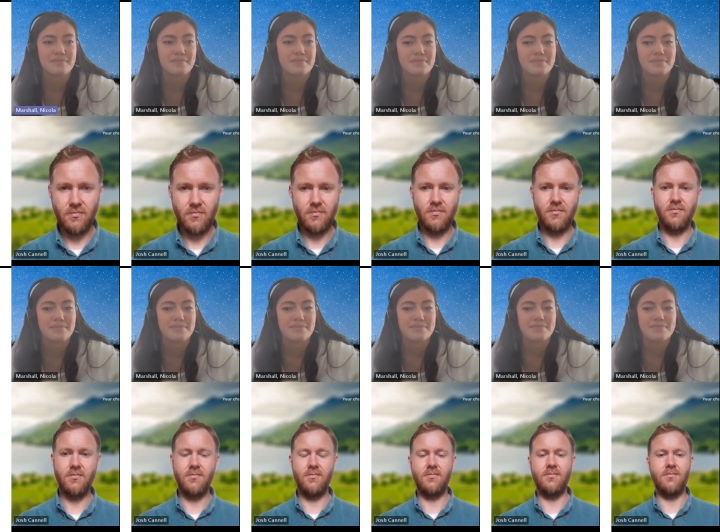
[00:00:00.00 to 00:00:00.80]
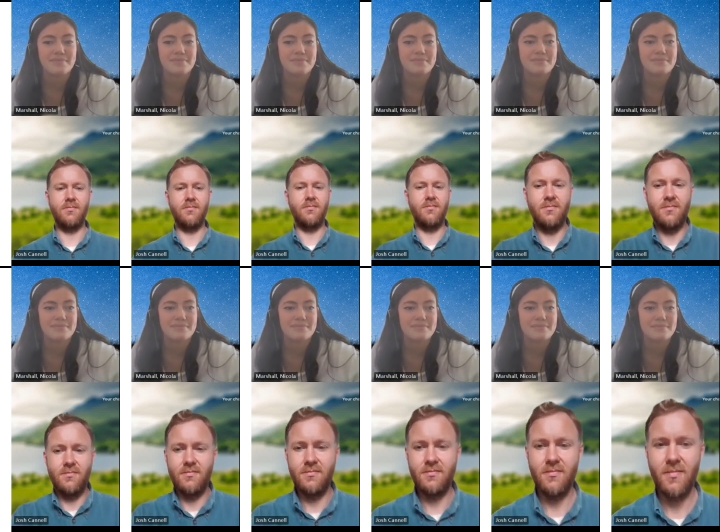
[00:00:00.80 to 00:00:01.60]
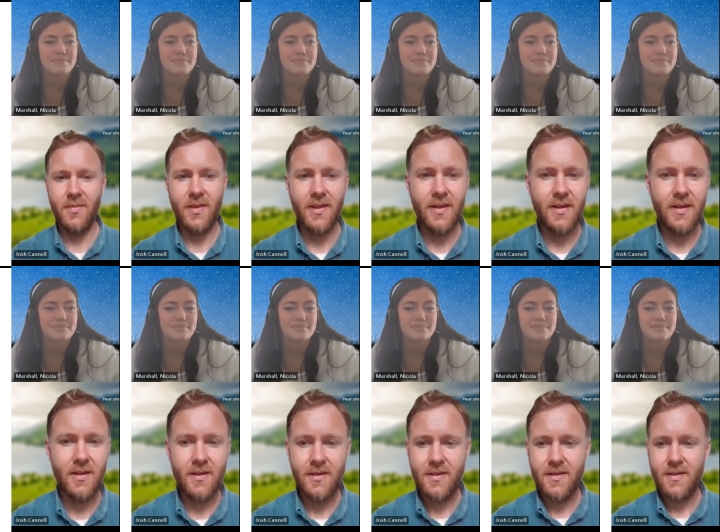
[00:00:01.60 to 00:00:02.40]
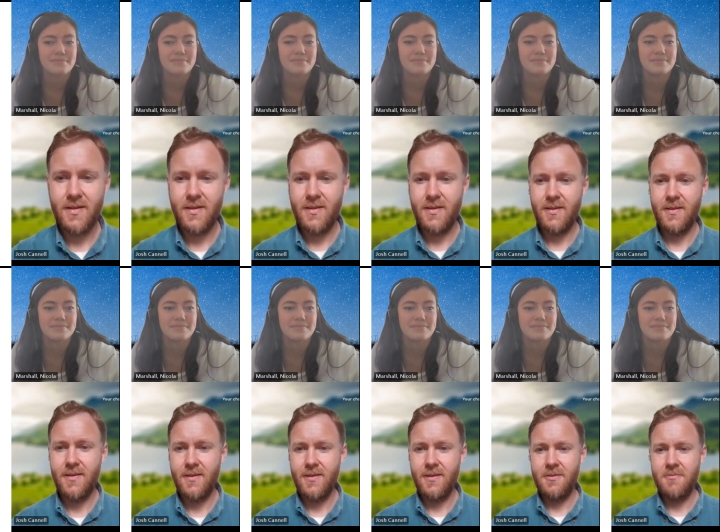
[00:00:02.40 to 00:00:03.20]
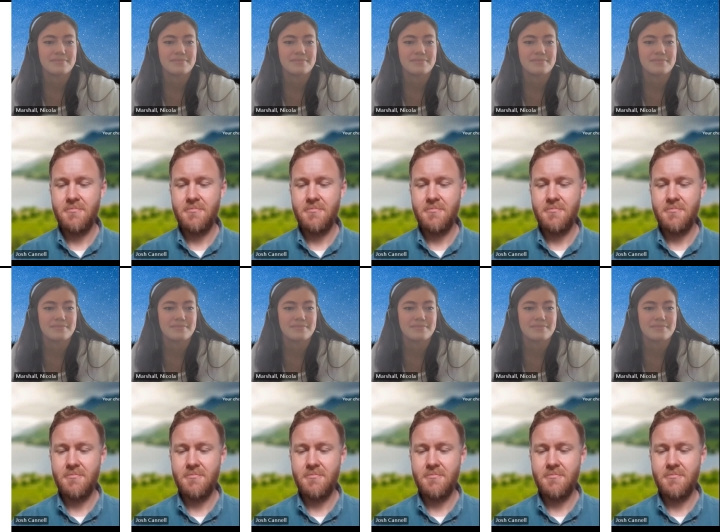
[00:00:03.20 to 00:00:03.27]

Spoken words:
Nothing is said.